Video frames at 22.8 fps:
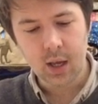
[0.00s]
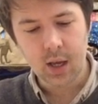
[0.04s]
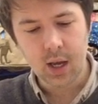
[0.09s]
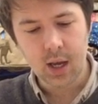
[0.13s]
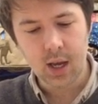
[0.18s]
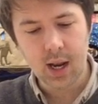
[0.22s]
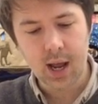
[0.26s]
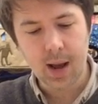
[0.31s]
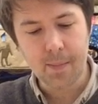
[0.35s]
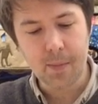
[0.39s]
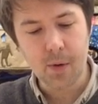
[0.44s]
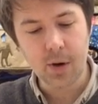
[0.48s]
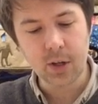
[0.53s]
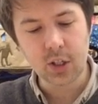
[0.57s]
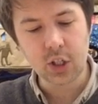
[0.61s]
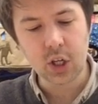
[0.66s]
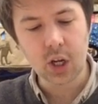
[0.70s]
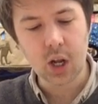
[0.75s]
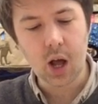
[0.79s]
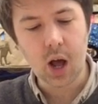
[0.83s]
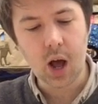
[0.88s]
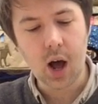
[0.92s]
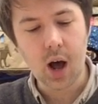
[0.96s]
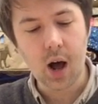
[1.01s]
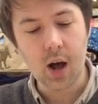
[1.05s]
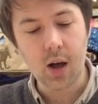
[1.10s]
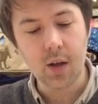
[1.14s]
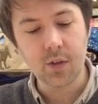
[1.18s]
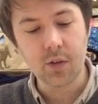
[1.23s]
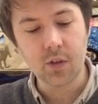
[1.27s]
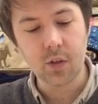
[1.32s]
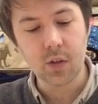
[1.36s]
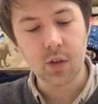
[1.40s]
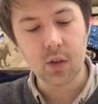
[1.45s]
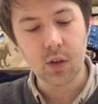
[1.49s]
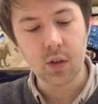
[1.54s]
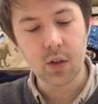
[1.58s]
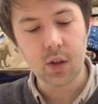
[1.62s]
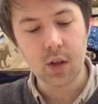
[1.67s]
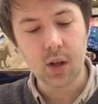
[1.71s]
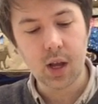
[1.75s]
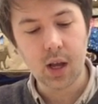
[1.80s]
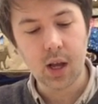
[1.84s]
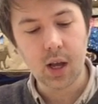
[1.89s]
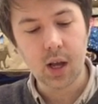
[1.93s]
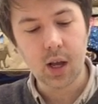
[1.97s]
in Aboriginal art,
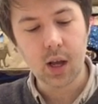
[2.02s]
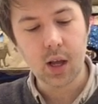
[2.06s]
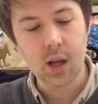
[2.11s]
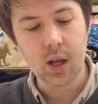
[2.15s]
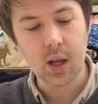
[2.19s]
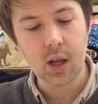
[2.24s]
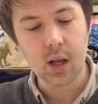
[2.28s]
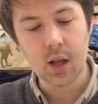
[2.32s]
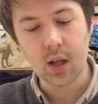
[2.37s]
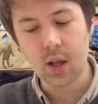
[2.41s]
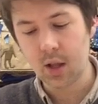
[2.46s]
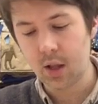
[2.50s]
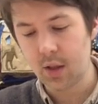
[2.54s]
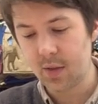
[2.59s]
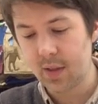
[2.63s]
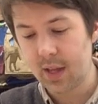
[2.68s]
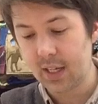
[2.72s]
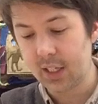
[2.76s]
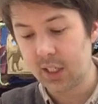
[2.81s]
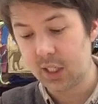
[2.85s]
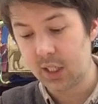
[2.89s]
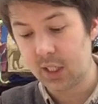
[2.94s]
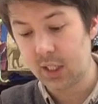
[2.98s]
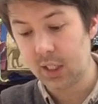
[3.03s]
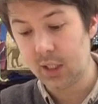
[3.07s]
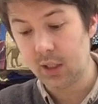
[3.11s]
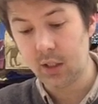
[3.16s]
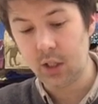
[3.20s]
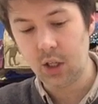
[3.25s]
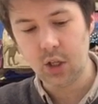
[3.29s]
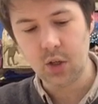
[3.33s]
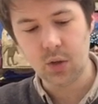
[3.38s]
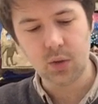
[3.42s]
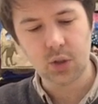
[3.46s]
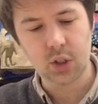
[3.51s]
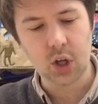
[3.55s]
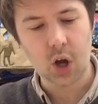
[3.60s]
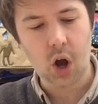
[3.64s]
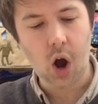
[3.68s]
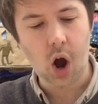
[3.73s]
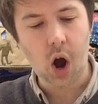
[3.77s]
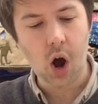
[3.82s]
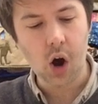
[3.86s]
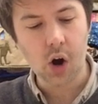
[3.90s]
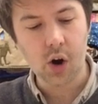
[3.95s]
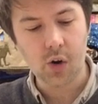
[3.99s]
they still use
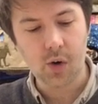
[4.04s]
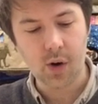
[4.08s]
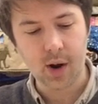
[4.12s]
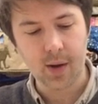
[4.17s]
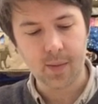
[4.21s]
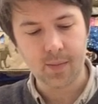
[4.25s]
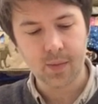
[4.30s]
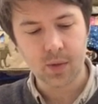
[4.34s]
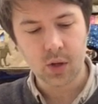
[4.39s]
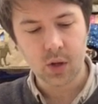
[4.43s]
ochre,